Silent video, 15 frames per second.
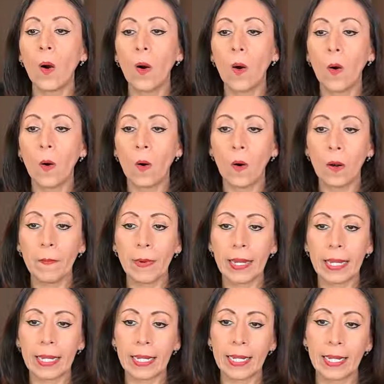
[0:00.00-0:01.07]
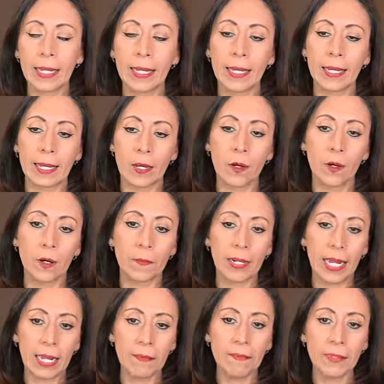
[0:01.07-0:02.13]
all my column
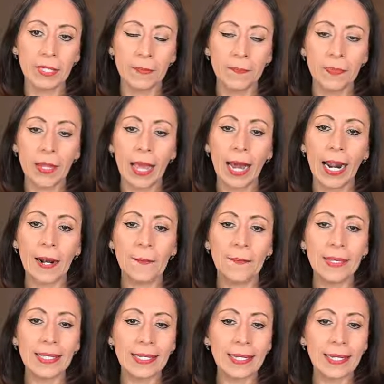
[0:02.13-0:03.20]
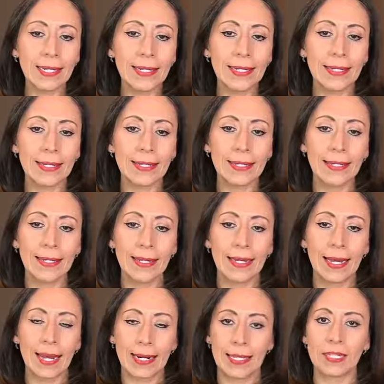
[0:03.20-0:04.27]
names are missing
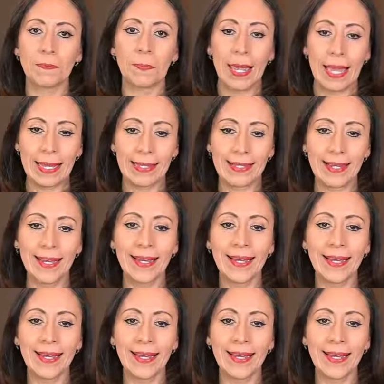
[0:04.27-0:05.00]
and space.